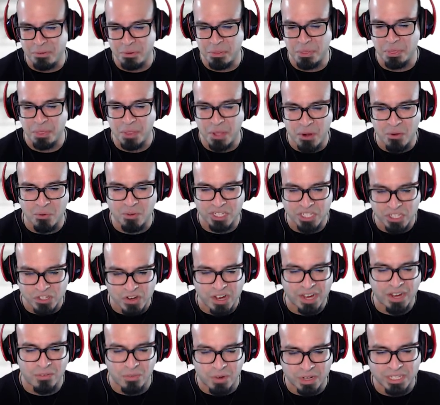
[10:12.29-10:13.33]
with no
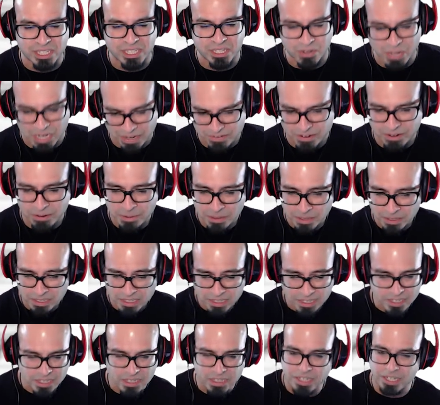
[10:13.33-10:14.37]
restraint whatsoever?
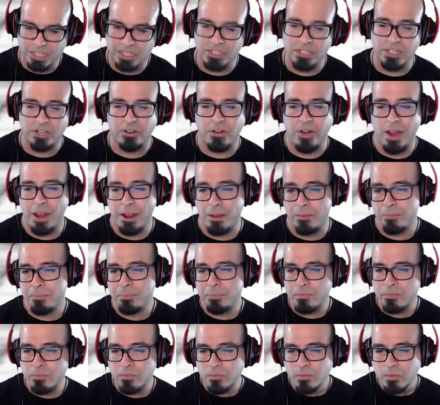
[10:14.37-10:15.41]
I sure
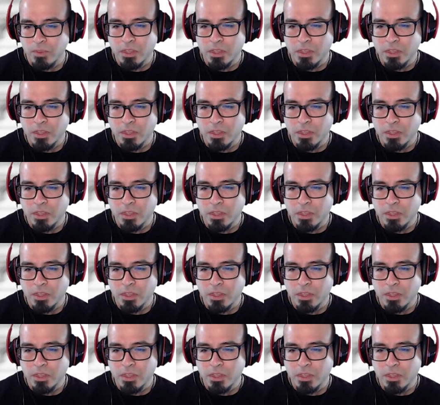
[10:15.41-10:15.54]
am.